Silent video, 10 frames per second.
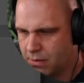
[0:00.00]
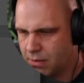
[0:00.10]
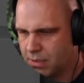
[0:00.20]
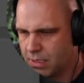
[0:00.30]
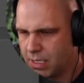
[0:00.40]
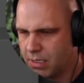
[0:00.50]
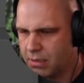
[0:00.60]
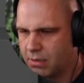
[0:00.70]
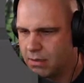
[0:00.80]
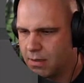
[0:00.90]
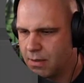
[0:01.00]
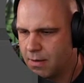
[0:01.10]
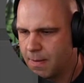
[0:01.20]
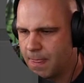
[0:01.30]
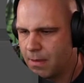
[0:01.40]
Delete.
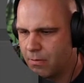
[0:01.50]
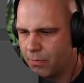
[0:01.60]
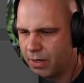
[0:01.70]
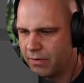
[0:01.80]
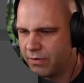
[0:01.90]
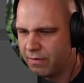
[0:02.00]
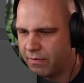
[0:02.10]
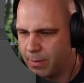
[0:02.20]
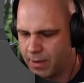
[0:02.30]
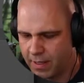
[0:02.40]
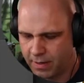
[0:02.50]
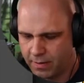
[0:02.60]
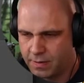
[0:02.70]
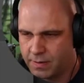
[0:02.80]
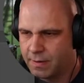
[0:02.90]
Bring it in front of everything
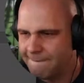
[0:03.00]
else.